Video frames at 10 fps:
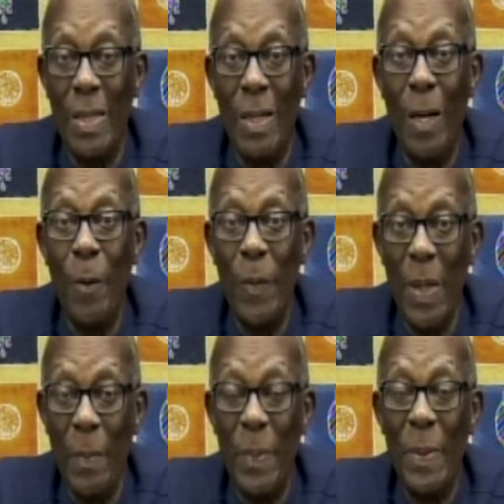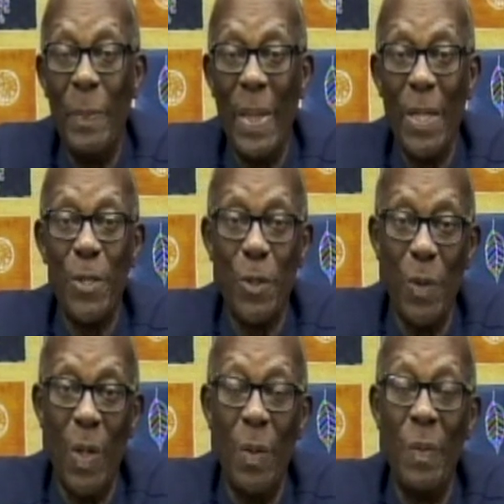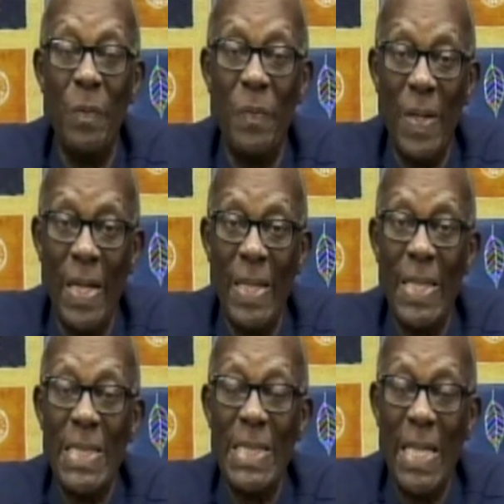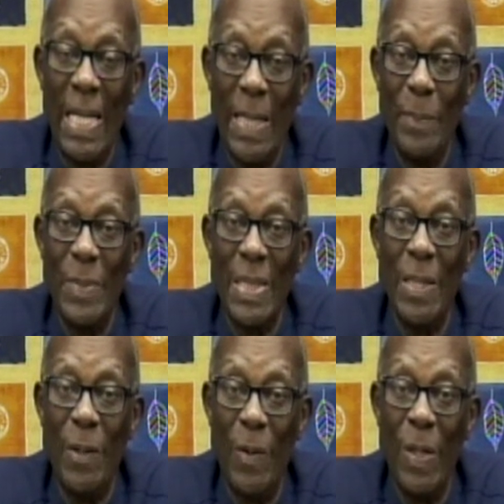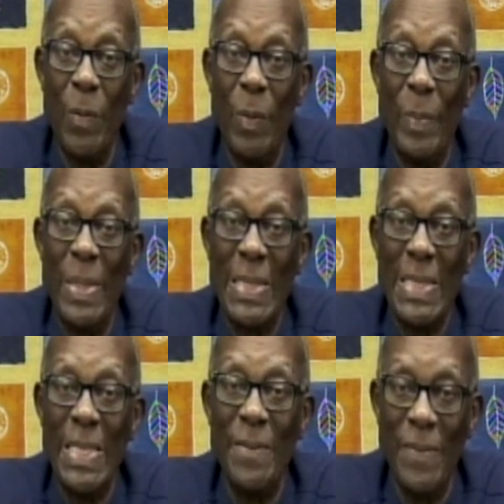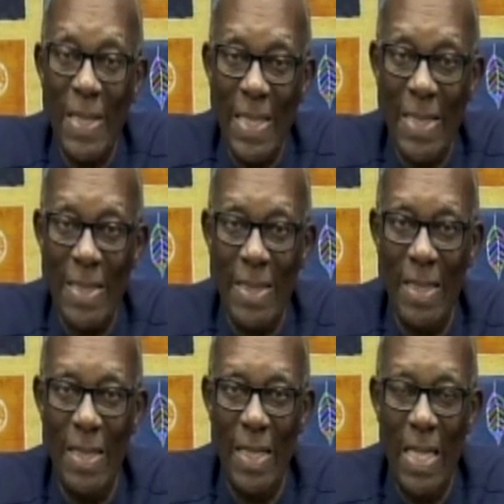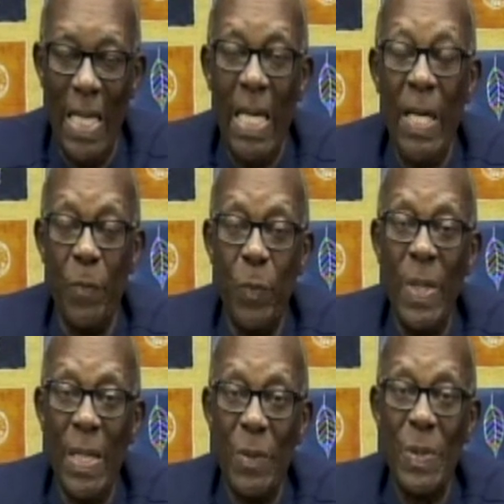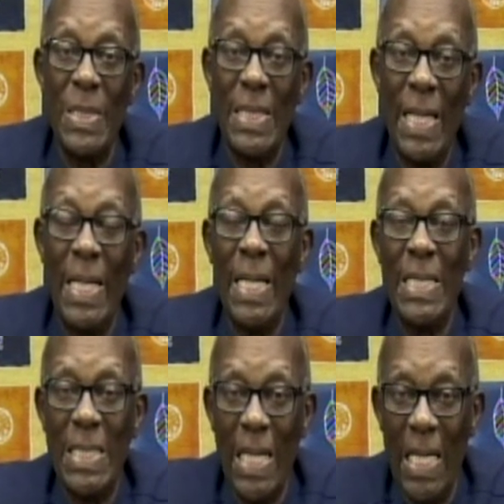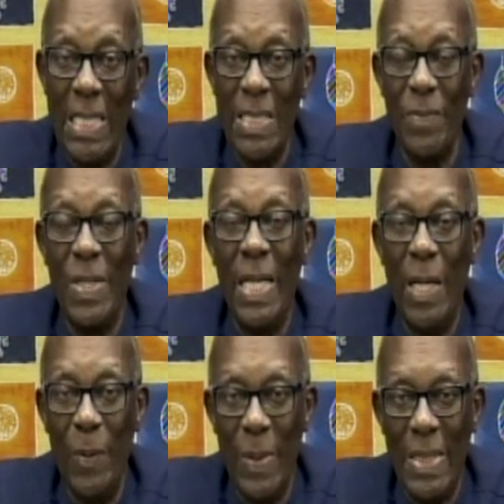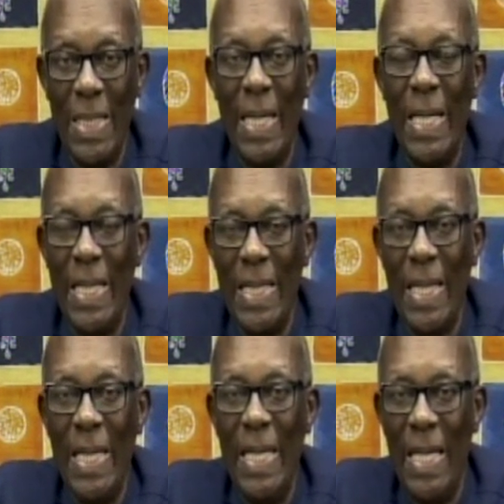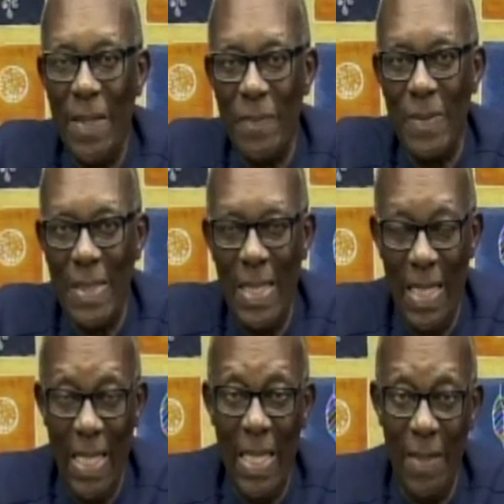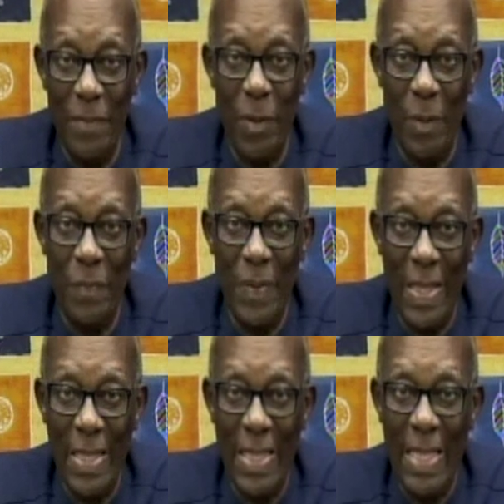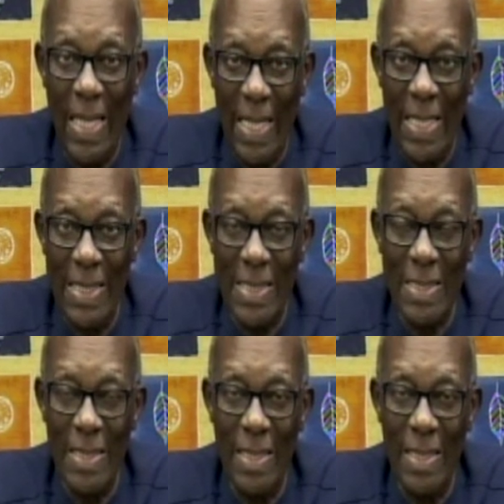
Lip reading: hurry up and make sure our fathers' names are on our birth certificate, if we are to stand a chance of inheriting anything he left if our father dies